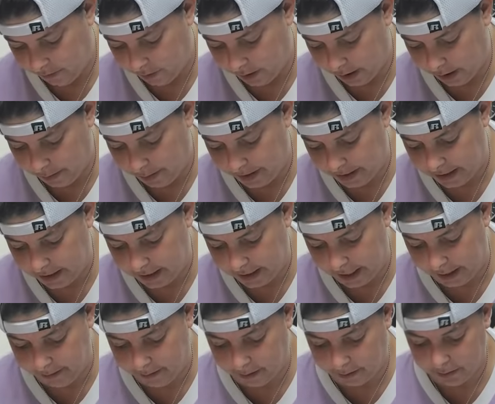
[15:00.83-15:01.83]
one of the pieces of
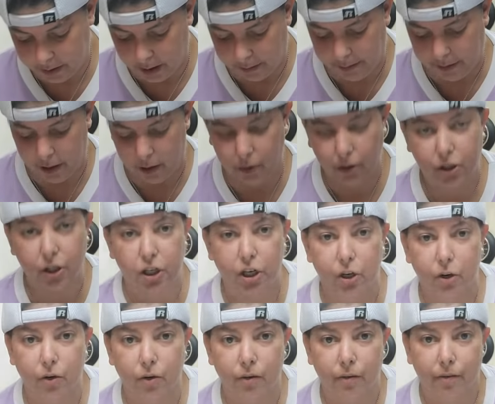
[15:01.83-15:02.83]
tape comes up, you know what you
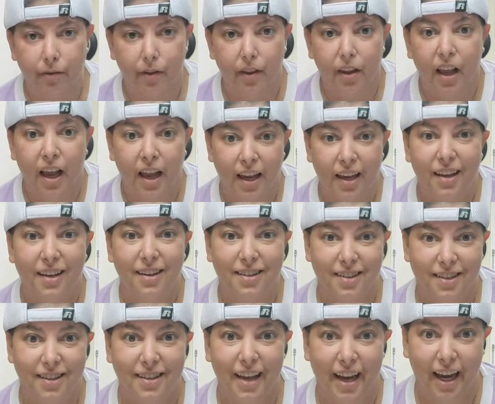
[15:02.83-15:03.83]
do? you
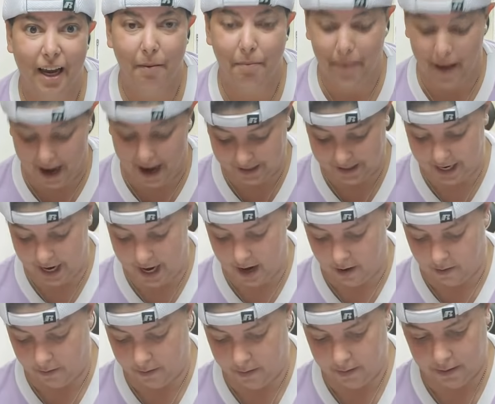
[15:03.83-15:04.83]
stick it back
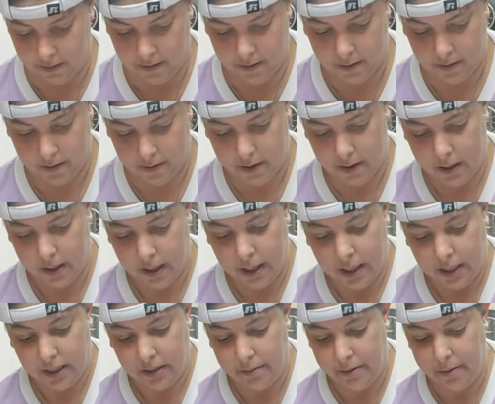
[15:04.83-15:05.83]
down.
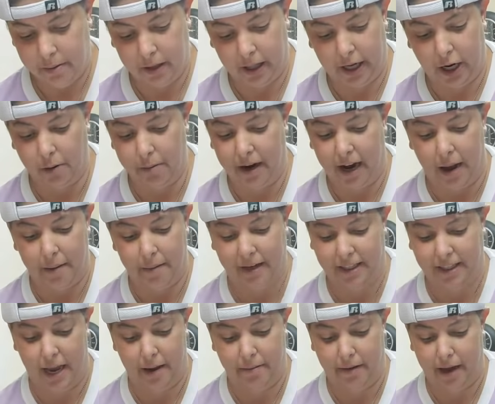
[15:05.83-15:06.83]
Some people are like, oh my God, my
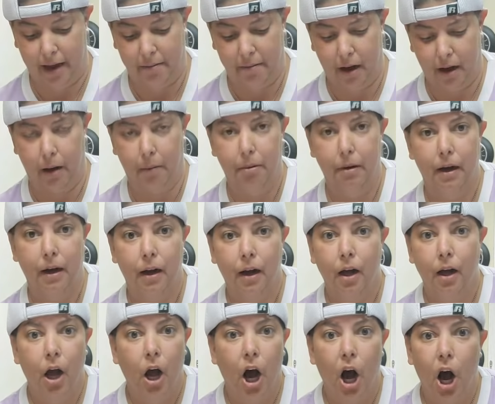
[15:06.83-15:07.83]
tape came up.
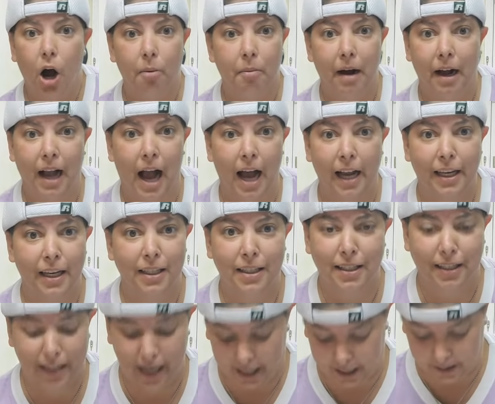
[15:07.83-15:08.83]
Oh my God, you
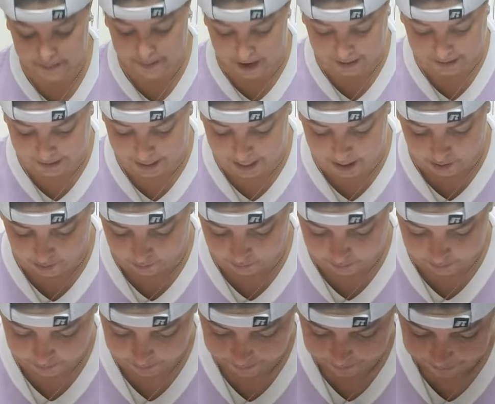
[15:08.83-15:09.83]
stick it back down.
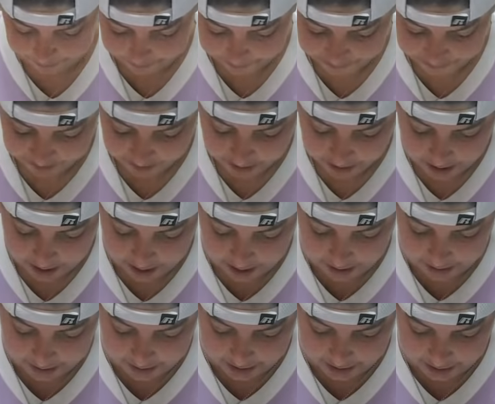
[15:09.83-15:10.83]
And
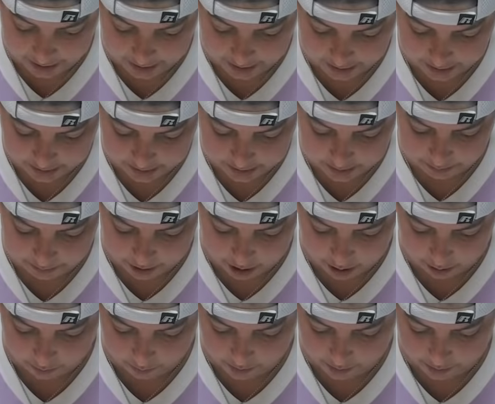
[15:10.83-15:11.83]
again, this is the
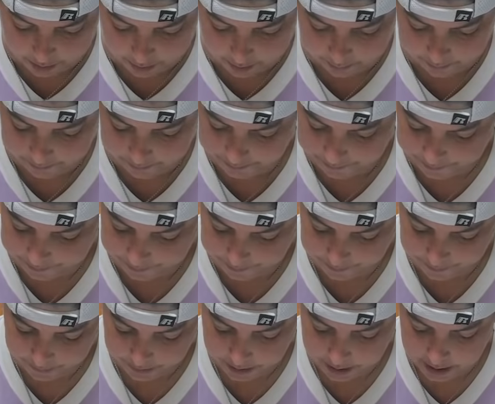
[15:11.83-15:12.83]
part where
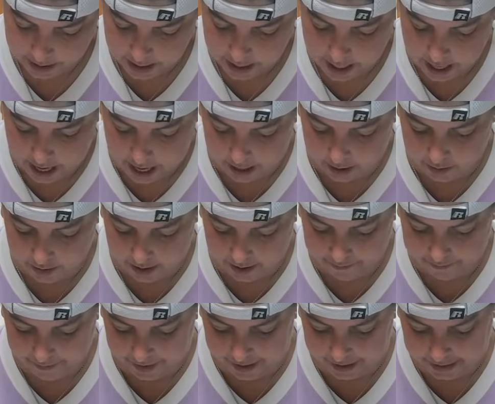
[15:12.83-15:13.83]
I don't
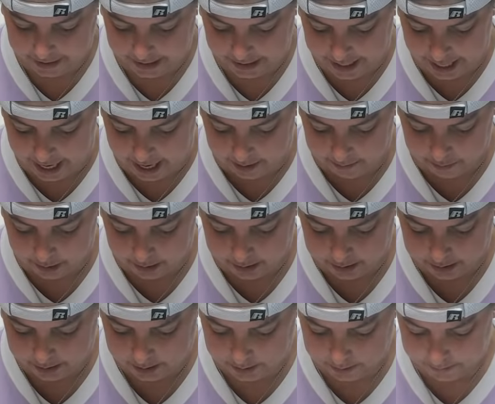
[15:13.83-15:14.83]
have fancy
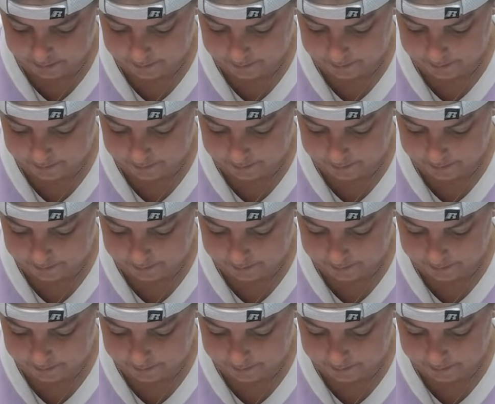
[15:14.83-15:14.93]
cameras.